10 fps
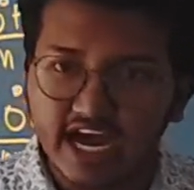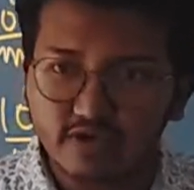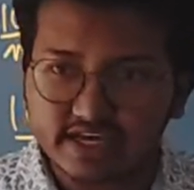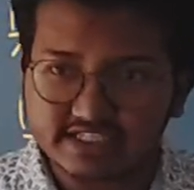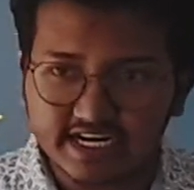
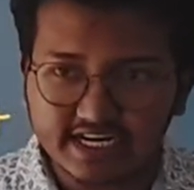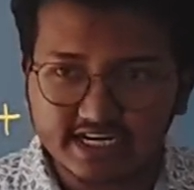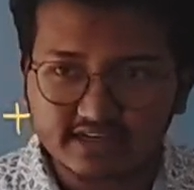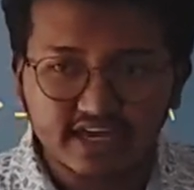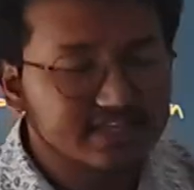Are you guys
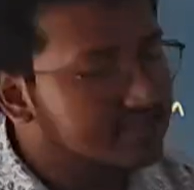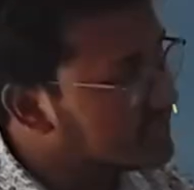getting it?